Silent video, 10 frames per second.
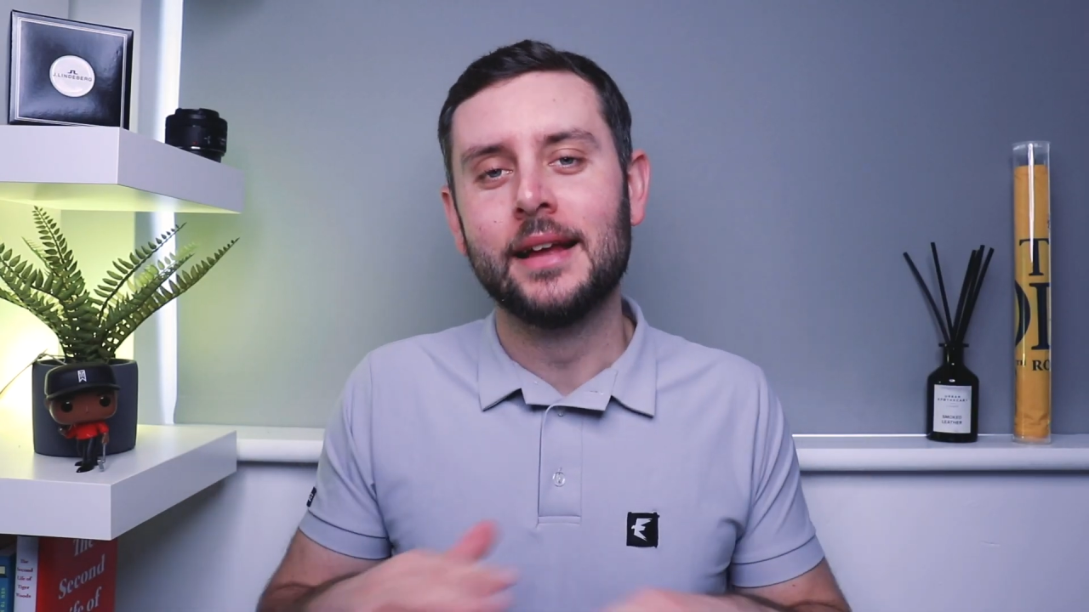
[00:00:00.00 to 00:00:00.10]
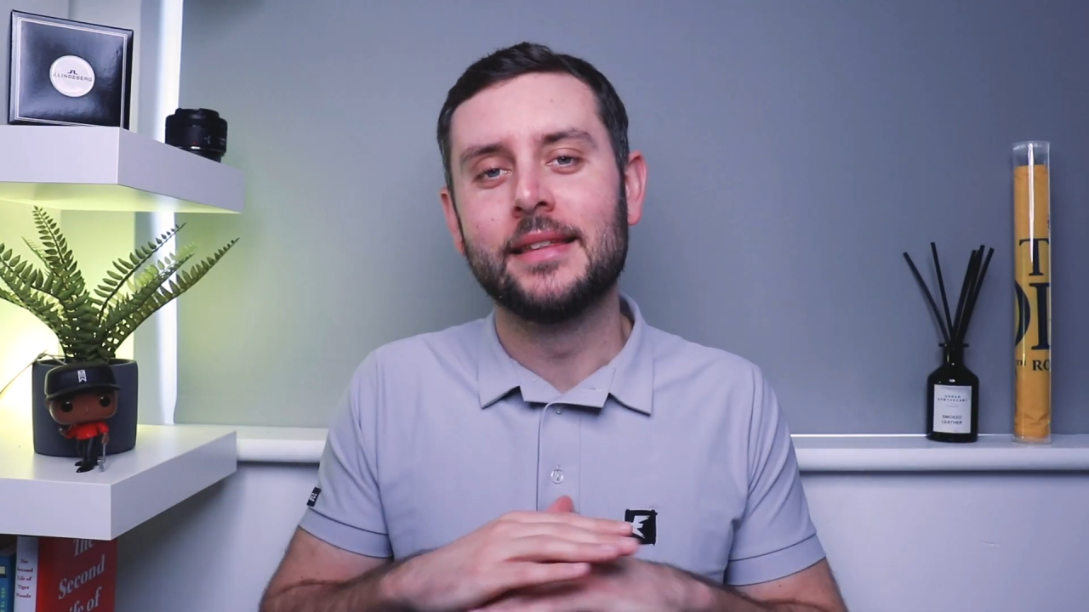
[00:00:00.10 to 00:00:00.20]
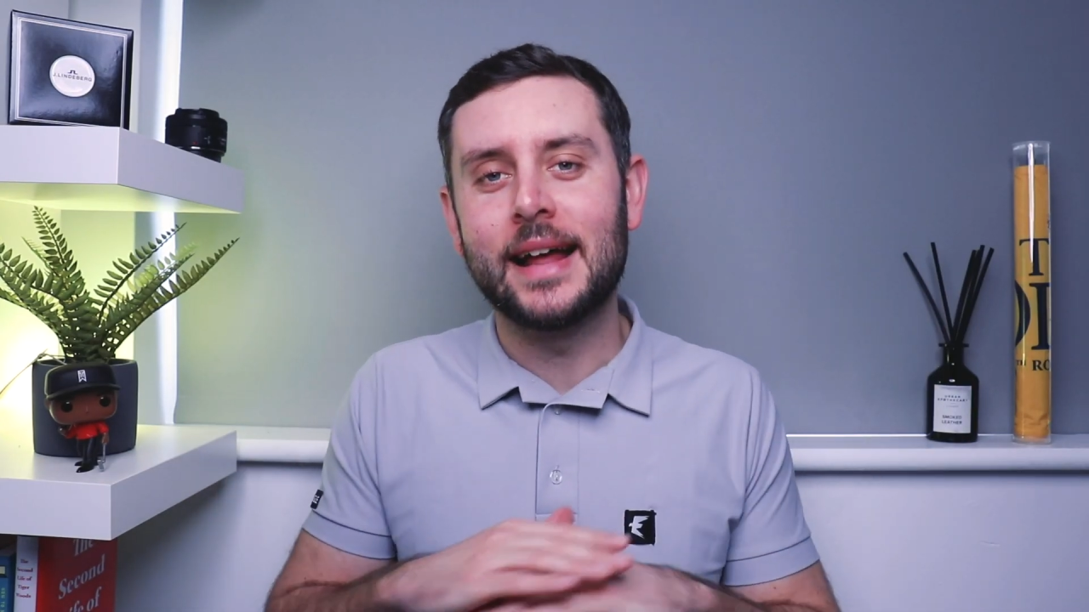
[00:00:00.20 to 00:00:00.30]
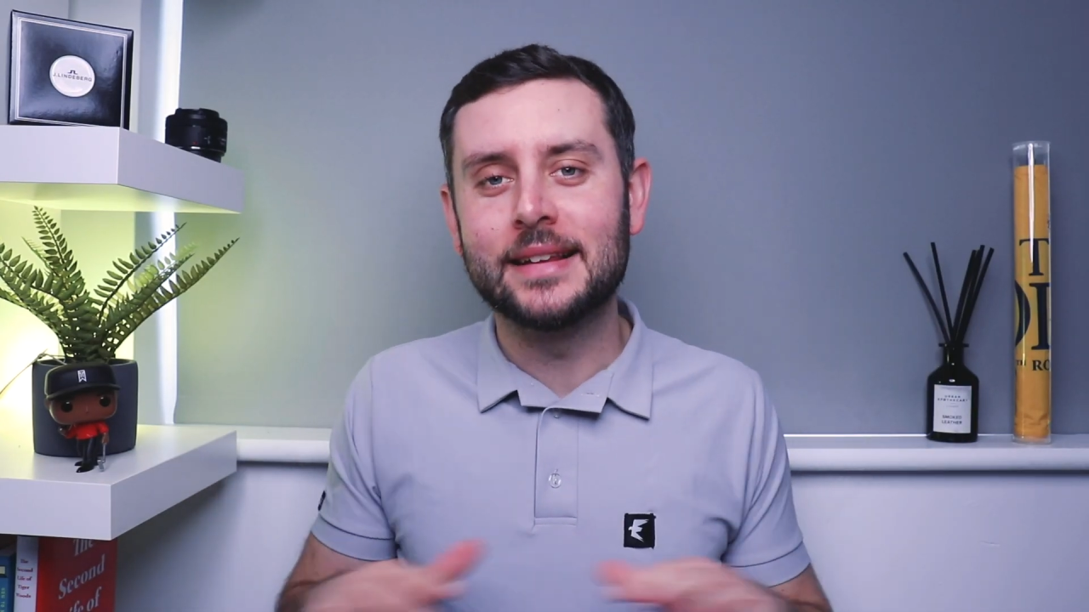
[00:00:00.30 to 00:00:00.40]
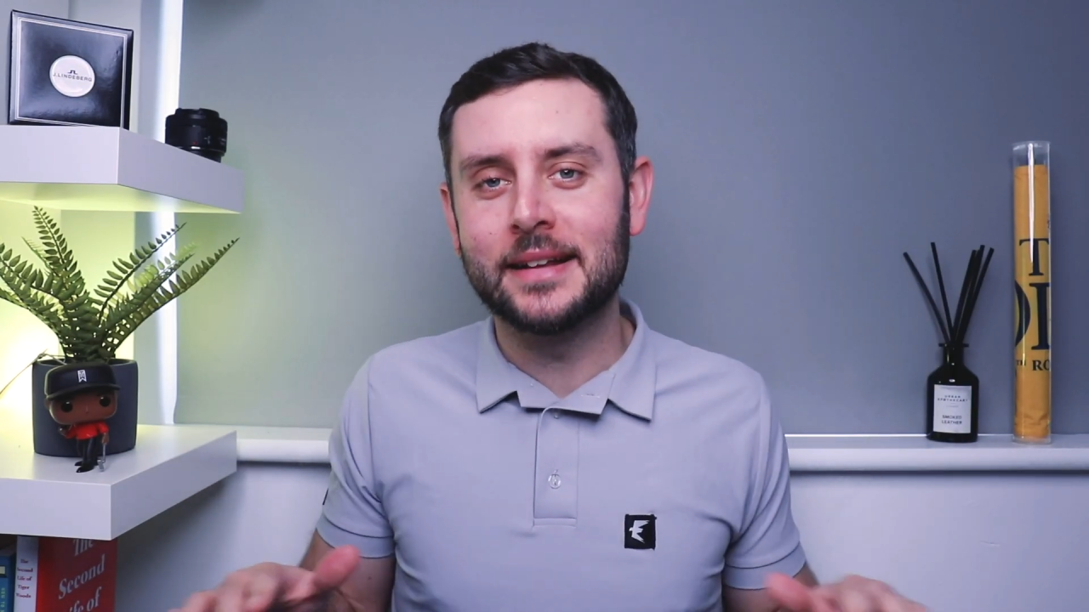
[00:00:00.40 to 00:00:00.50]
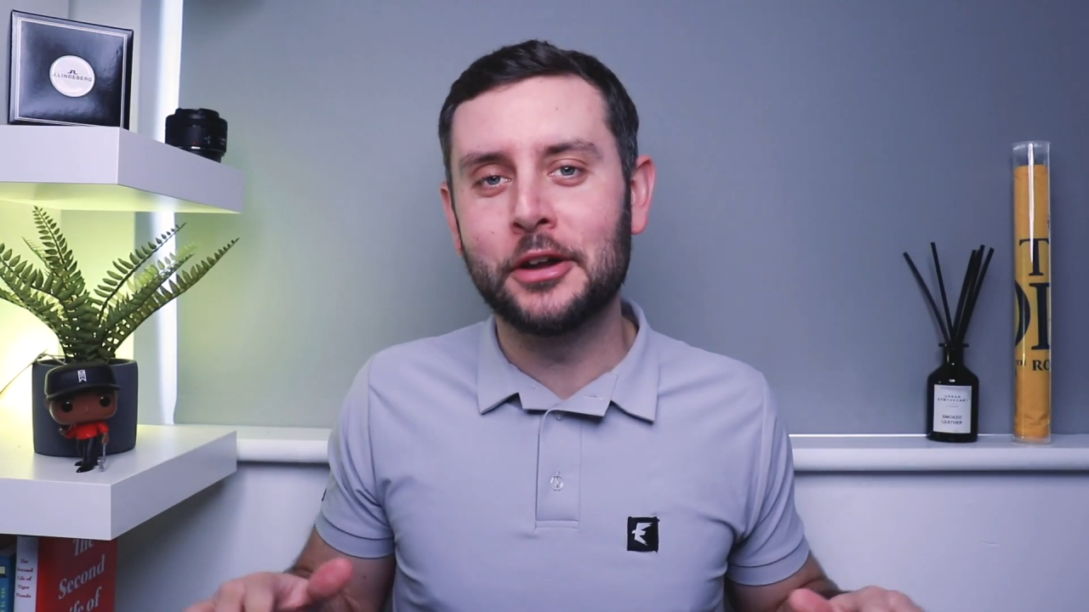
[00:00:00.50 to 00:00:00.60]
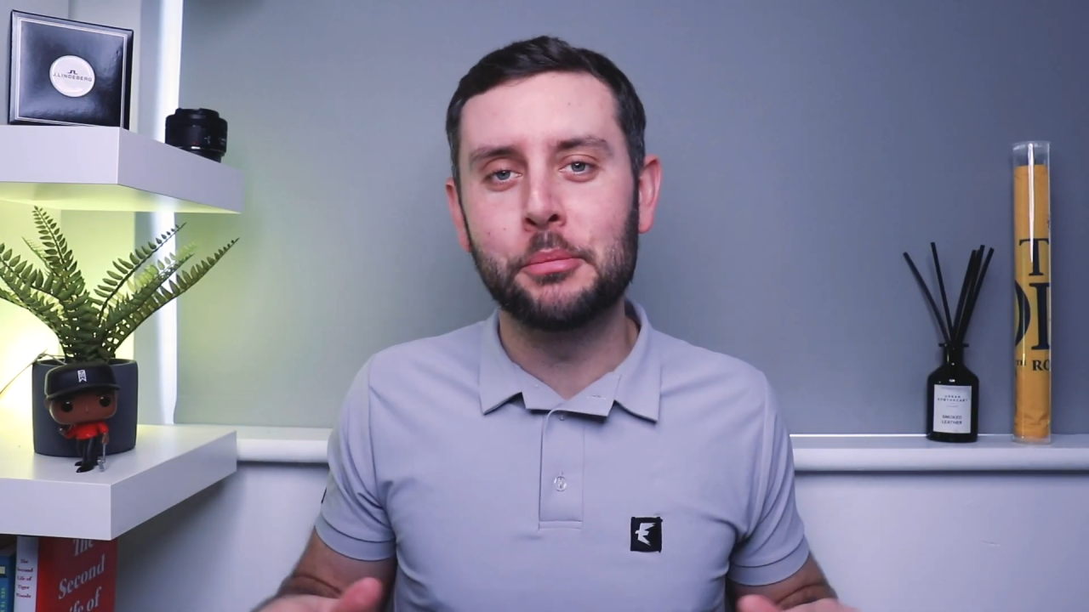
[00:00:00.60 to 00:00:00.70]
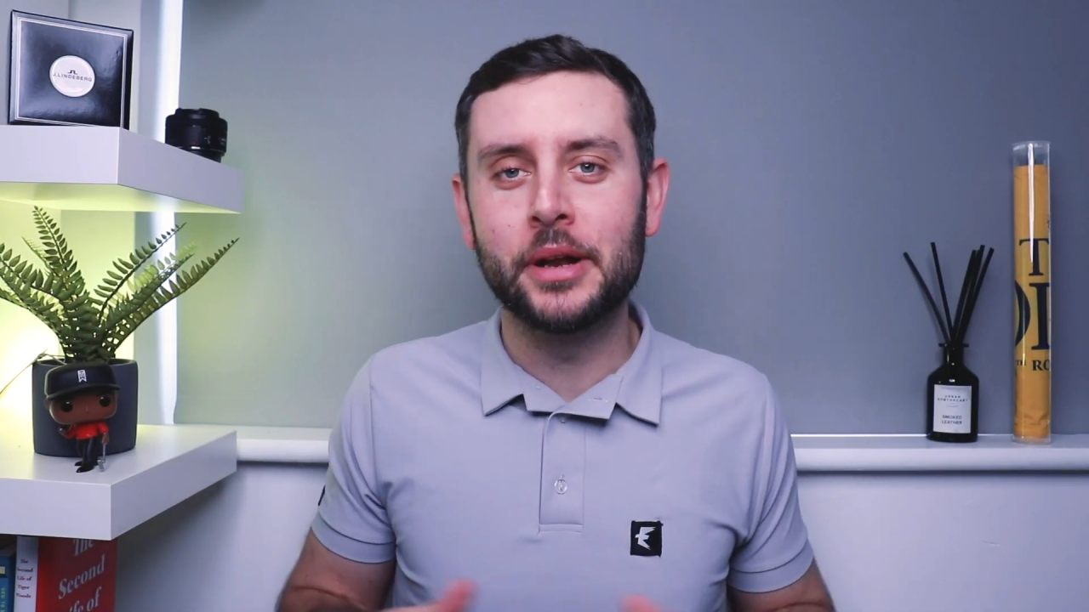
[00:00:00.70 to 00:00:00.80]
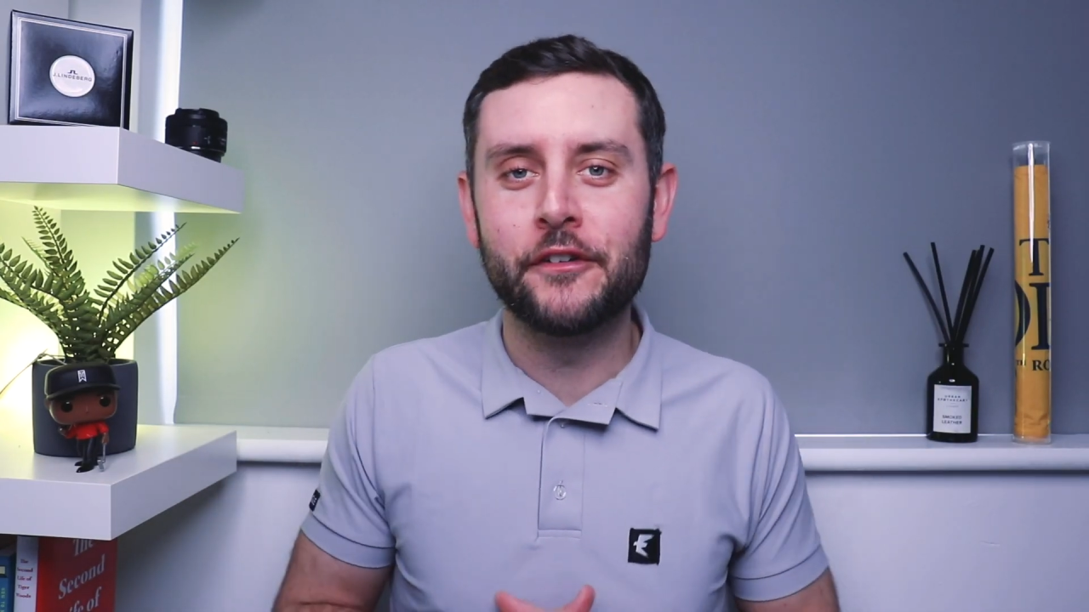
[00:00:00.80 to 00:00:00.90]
That is a little bit